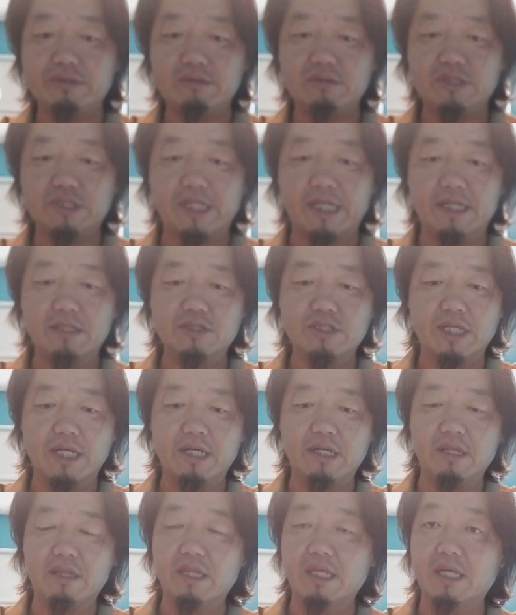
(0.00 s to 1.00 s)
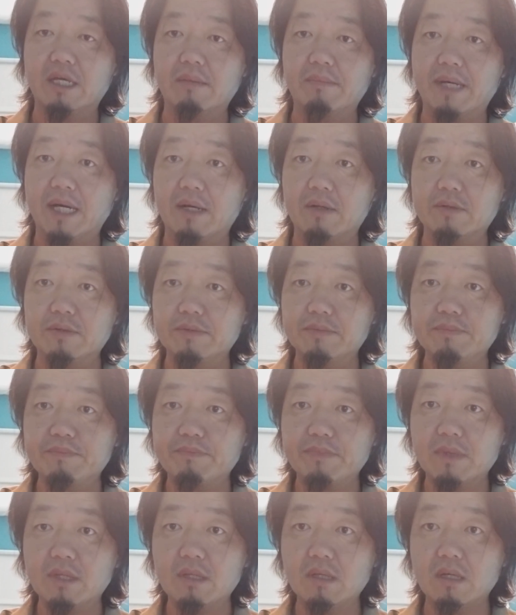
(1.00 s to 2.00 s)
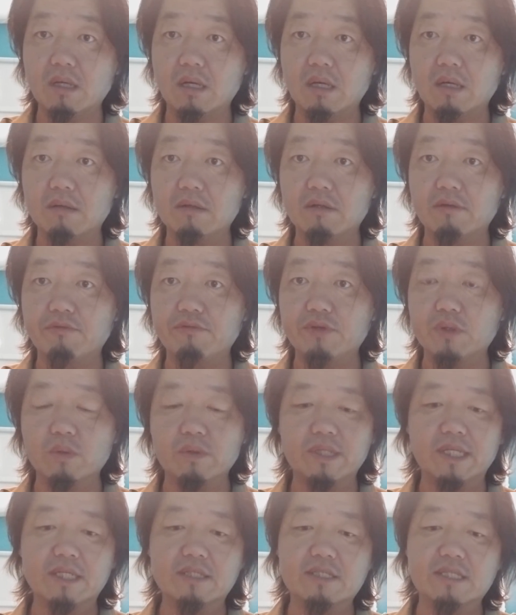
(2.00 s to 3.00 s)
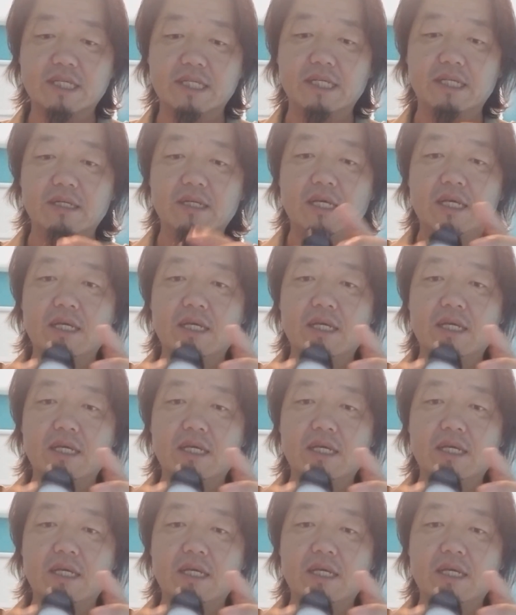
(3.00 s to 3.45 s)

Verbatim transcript: changed anything about uh, the fluid that's in it.